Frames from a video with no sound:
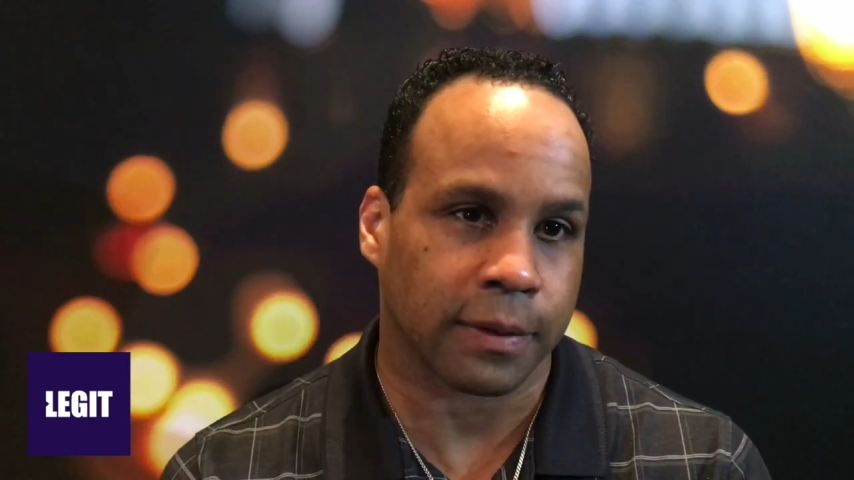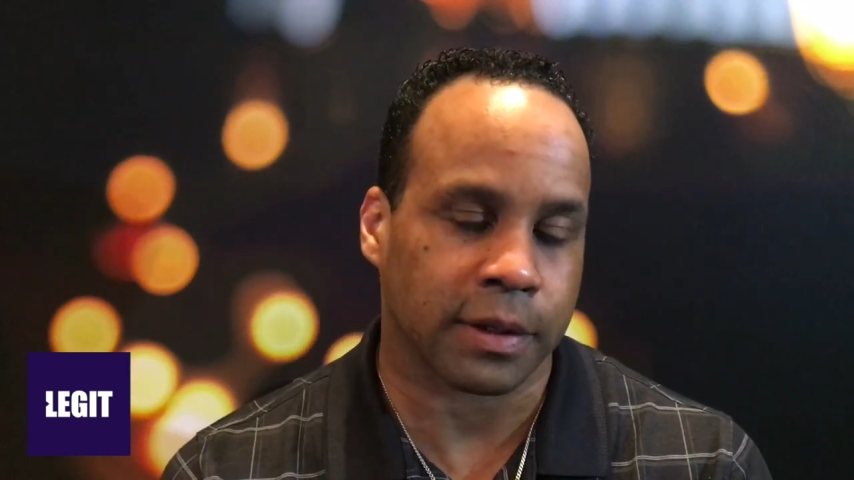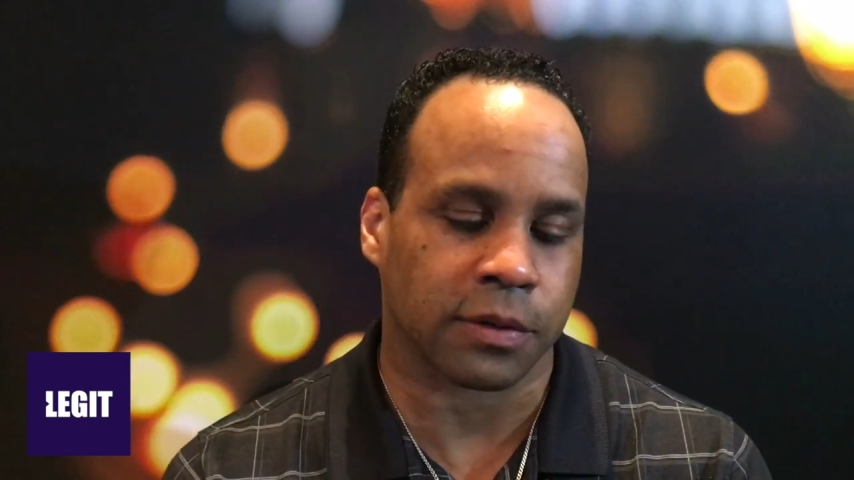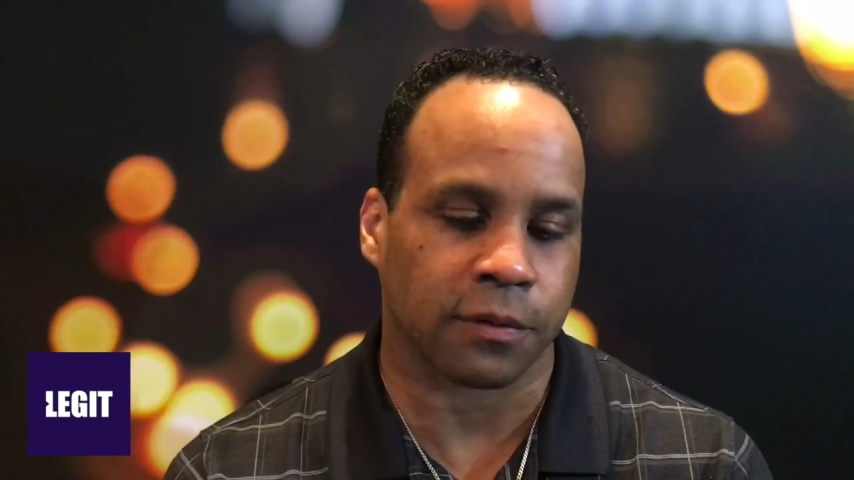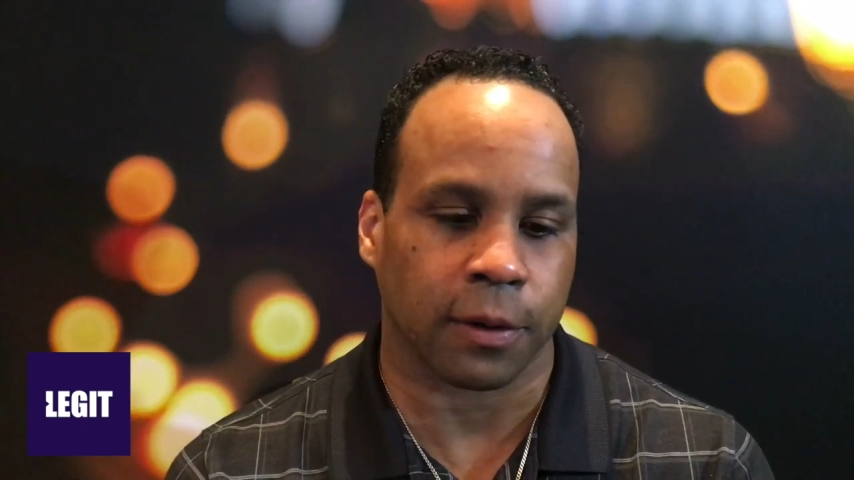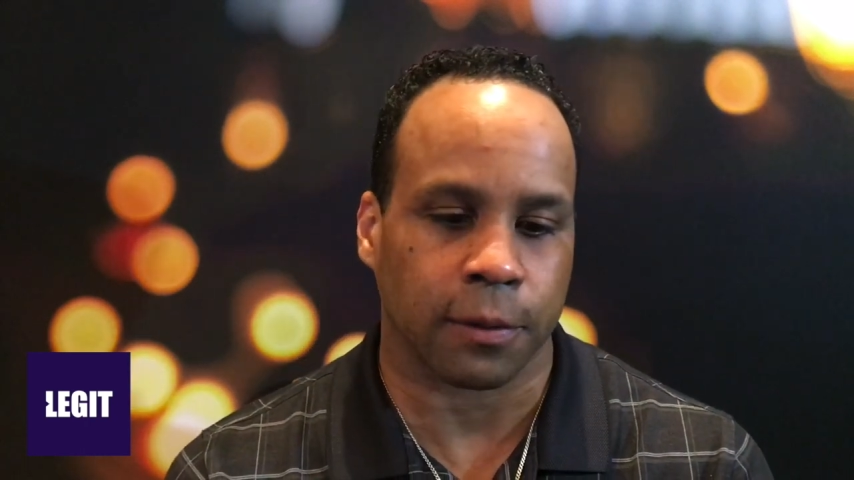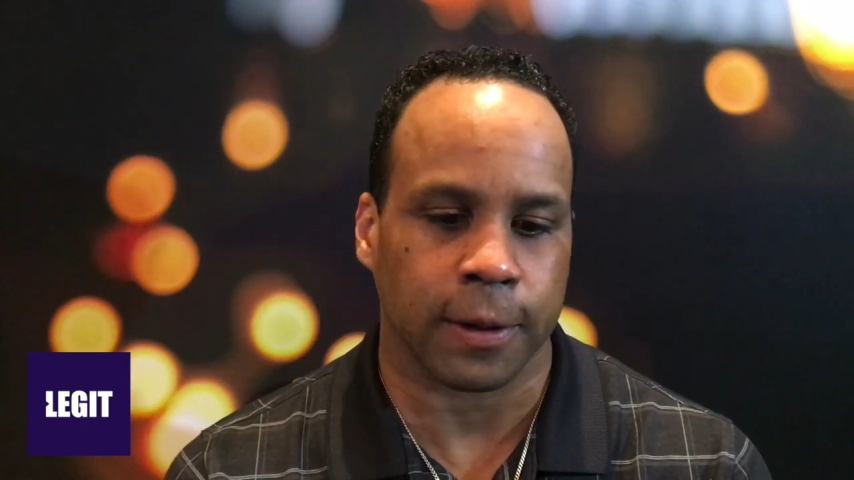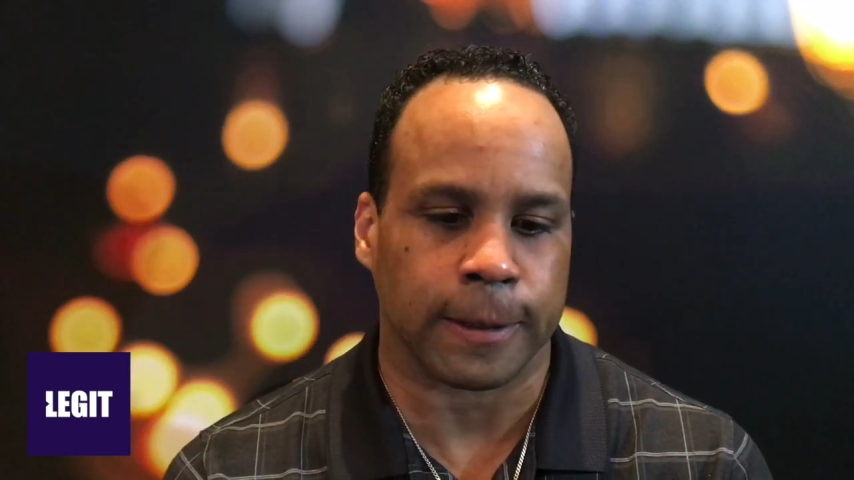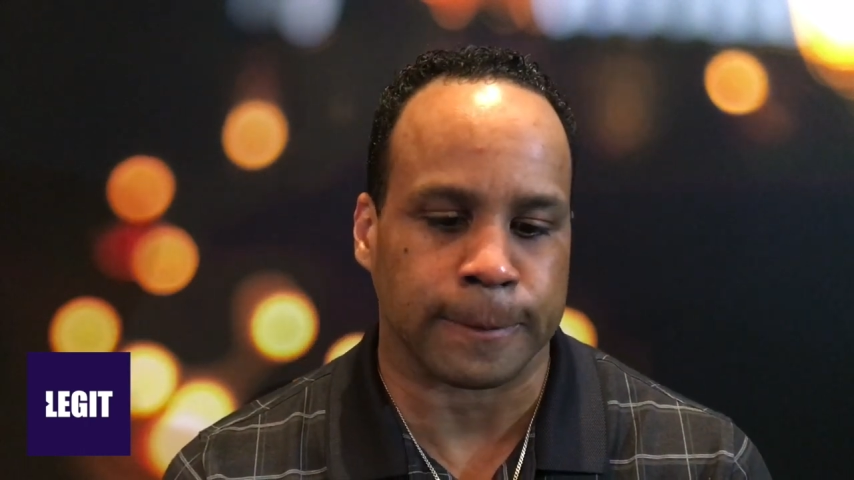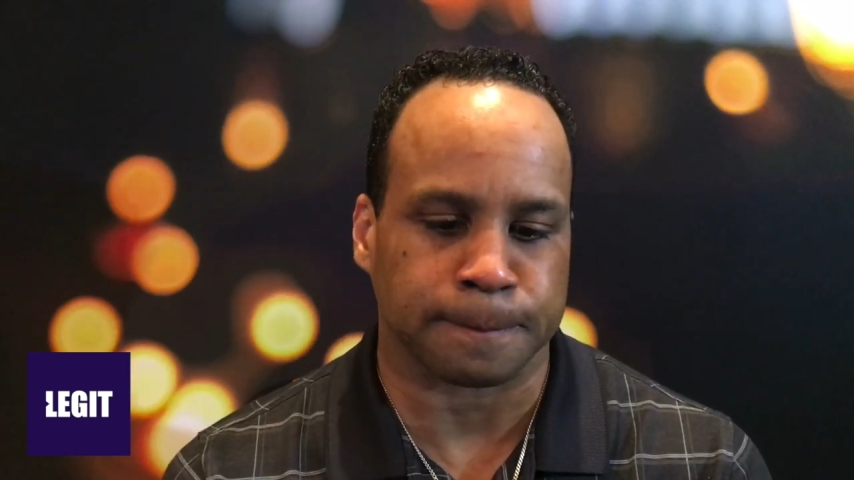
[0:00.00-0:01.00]
is a
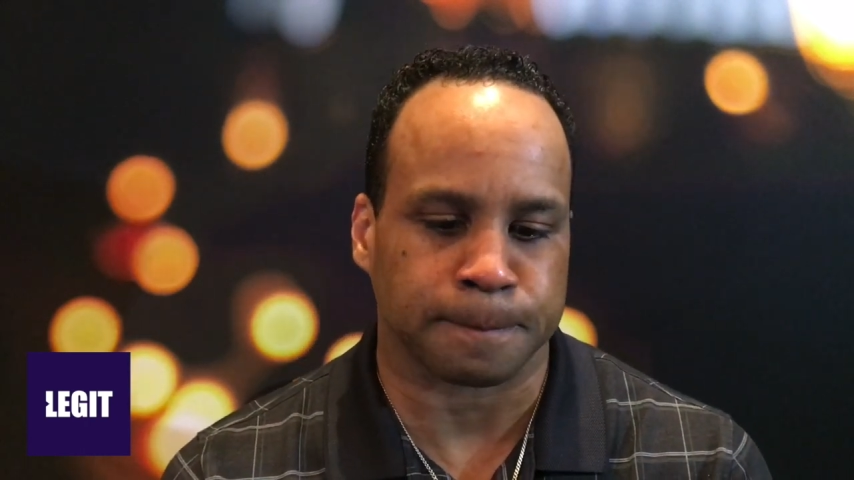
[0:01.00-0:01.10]
very um,